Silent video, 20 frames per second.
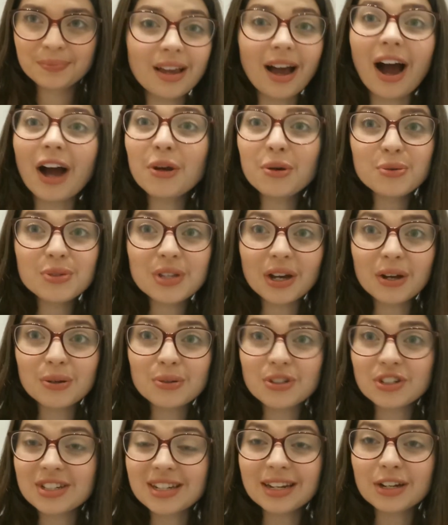I also
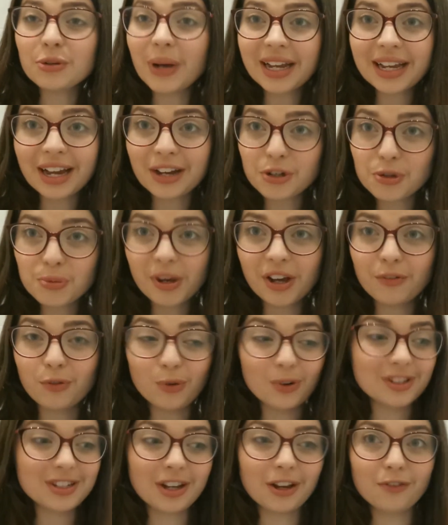just did a quick casual bit of
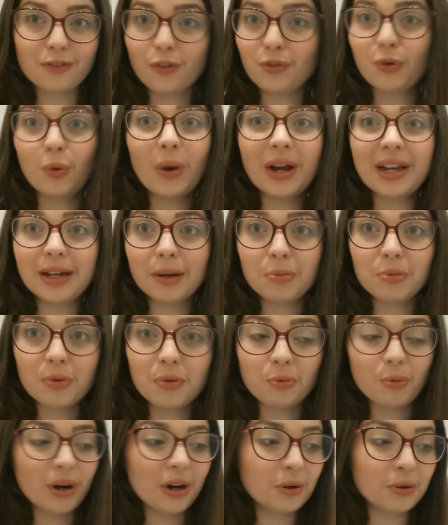voiceover for Wake Up
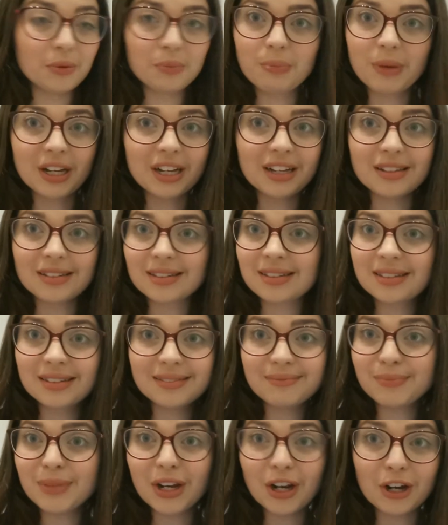With Will because,
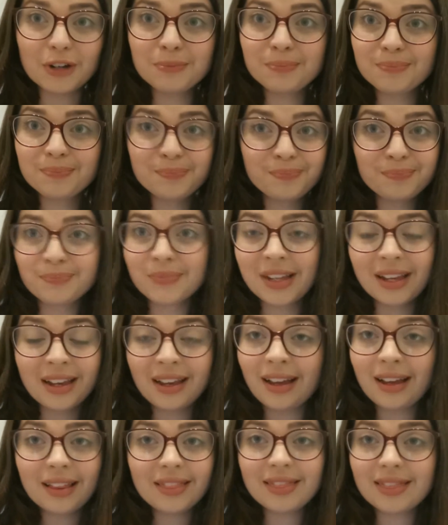you know,
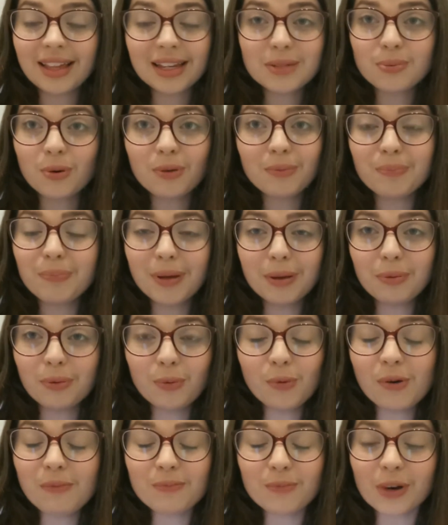that's what people
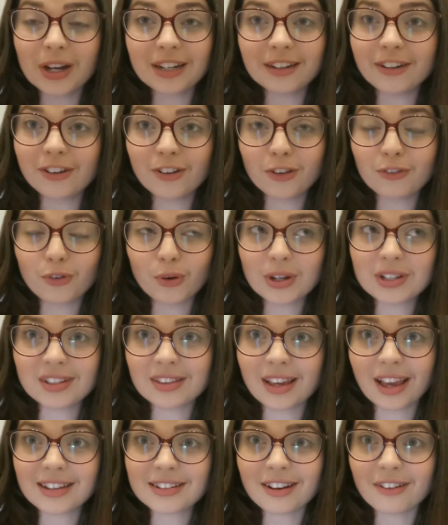want when you're the voice of
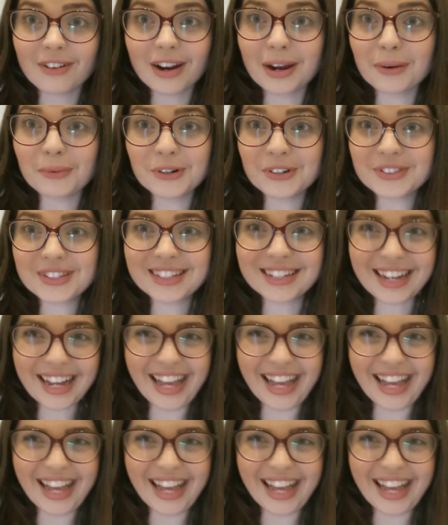the SRA Awards.